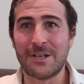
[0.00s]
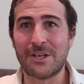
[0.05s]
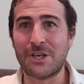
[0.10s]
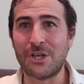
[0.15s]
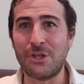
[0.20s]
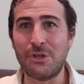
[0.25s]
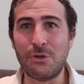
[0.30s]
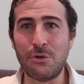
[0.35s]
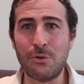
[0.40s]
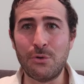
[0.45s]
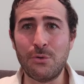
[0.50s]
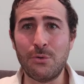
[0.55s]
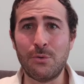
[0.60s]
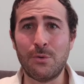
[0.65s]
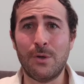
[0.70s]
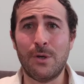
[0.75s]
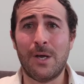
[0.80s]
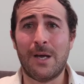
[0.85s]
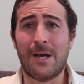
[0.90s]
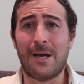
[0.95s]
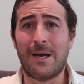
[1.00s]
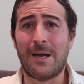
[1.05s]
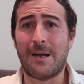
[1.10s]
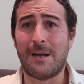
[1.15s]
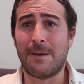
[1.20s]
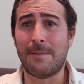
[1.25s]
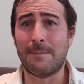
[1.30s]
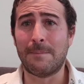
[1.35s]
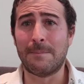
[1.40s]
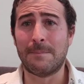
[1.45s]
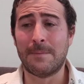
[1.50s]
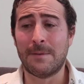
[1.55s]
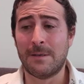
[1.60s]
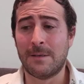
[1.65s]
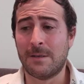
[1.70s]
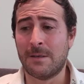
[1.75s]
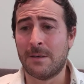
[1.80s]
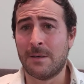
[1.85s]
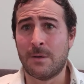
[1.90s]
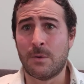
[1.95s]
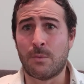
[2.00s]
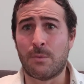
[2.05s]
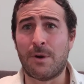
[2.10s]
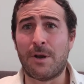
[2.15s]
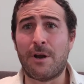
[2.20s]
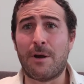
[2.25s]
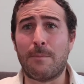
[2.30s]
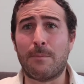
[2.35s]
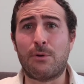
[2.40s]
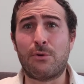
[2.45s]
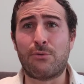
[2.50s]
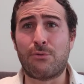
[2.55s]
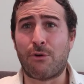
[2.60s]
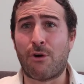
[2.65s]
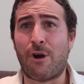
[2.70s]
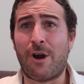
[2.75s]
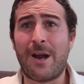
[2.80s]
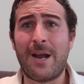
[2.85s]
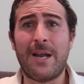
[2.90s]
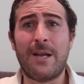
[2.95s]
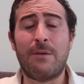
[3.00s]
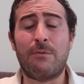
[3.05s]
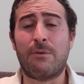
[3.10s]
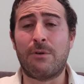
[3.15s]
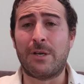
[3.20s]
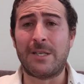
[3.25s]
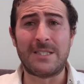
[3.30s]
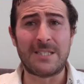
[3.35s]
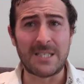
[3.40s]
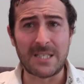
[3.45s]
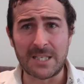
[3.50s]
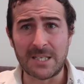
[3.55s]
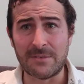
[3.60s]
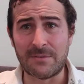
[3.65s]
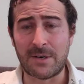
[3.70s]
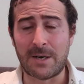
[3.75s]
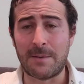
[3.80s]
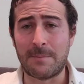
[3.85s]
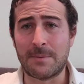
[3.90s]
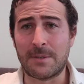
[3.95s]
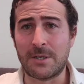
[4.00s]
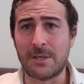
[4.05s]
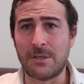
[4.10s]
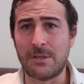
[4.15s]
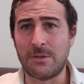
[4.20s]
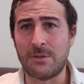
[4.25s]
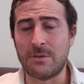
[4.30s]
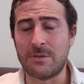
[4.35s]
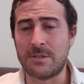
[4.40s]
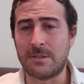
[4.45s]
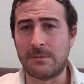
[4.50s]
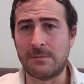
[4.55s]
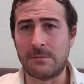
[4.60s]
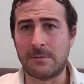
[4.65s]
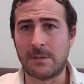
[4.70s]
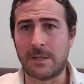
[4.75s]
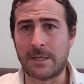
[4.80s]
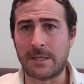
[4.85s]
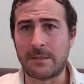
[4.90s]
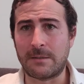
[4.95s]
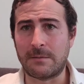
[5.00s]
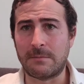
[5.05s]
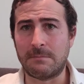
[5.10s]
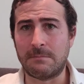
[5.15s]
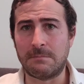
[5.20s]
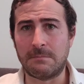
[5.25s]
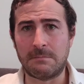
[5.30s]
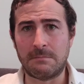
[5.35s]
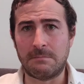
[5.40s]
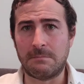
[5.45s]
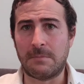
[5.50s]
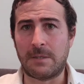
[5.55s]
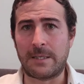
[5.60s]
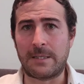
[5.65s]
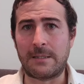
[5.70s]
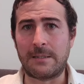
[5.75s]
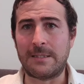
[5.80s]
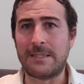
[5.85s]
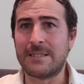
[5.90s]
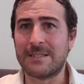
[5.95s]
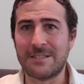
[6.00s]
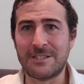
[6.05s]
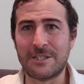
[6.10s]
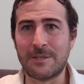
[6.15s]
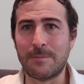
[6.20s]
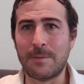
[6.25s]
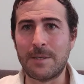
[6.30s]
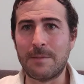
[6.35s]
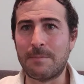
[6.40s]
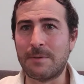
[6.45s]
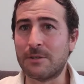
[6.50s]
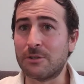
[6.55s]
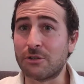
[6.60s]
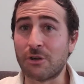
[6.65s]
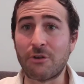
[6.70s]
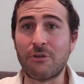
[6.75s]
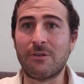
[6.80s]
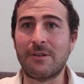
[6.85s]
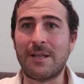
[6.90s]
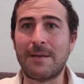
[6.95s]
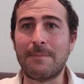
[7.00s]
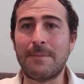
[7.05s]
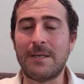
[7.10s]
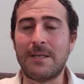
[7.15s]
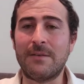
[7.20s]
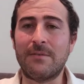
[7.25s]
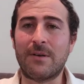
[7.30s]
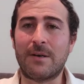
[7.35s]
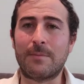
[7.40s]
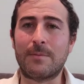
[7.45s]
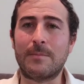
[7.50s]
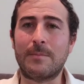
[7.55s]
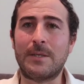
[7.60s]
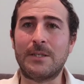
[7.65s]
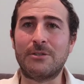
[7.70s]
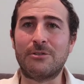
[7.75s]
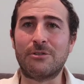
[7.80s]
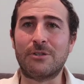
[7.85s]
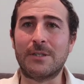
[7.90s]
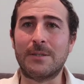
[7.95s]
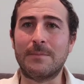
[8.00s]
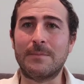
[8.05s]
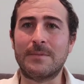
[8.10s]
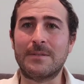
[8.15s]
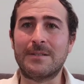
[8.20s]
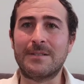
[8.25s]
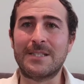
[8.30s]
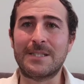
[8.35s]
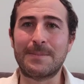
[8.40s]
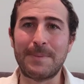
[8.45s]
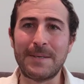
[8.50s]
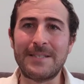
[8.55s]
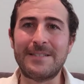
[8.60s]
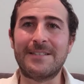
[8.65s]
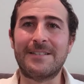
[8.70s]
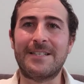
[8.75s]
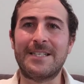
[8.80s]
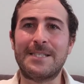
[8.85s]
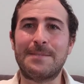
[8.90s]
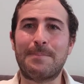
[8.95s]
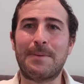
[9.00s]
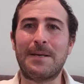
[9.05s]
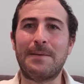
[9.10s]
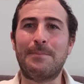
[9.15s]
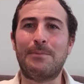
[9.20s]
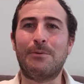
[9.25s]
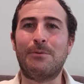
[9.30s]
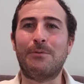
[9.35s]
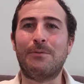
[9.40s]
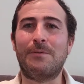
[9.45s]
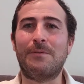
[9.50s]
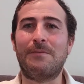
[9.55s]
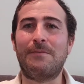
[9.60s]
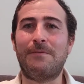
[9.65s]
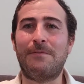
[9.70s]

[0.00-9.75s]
Can you, um, when I'm crying, wanting to give up, can you like, like listen to me, but don't let me give up on my dreams? Speak to these people.